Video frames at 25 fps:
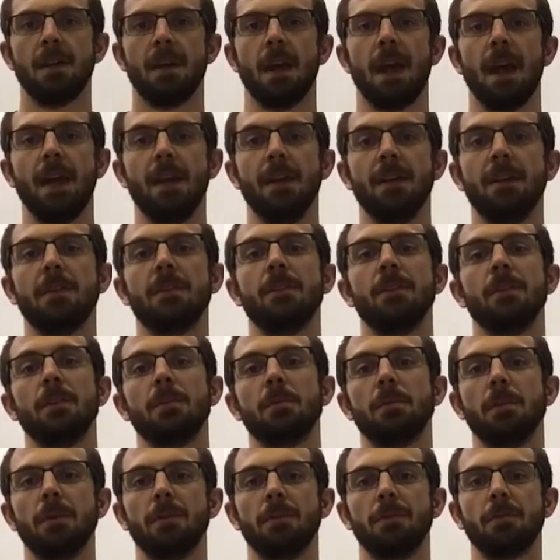Hey,
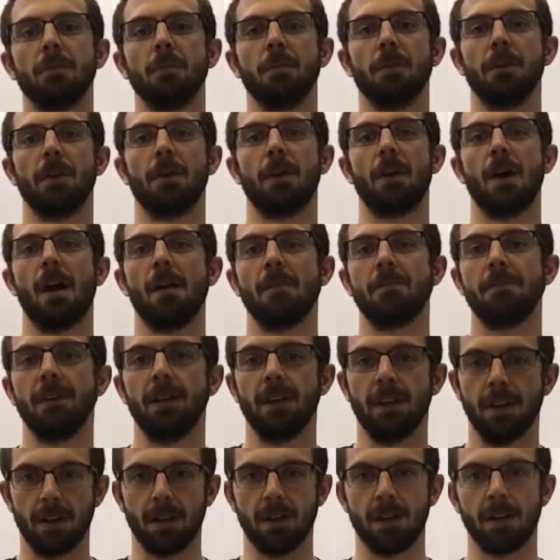Luke Brew from Brew Coffee
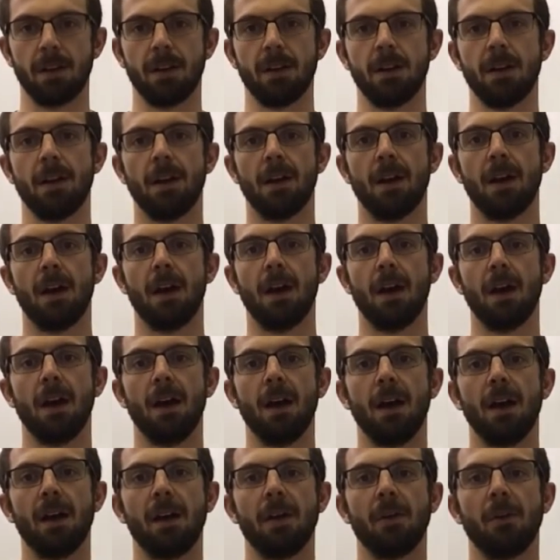here.
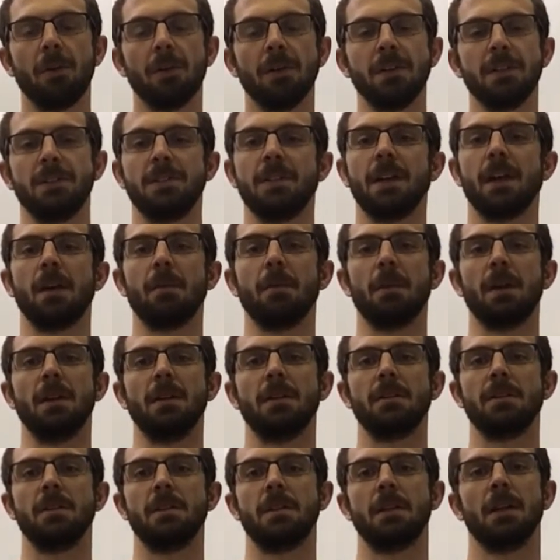I wanted to take a
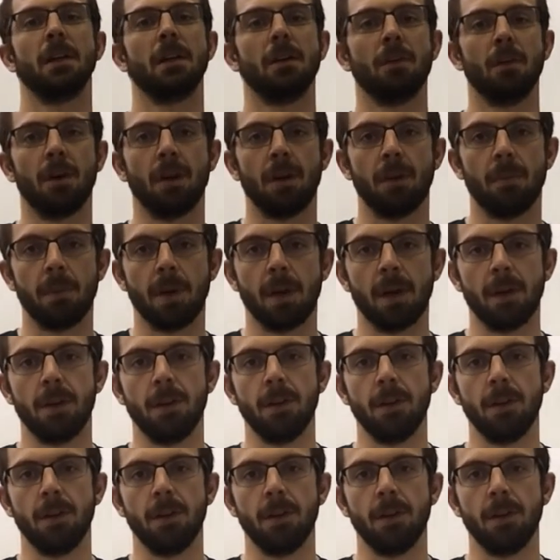minute to tell you all about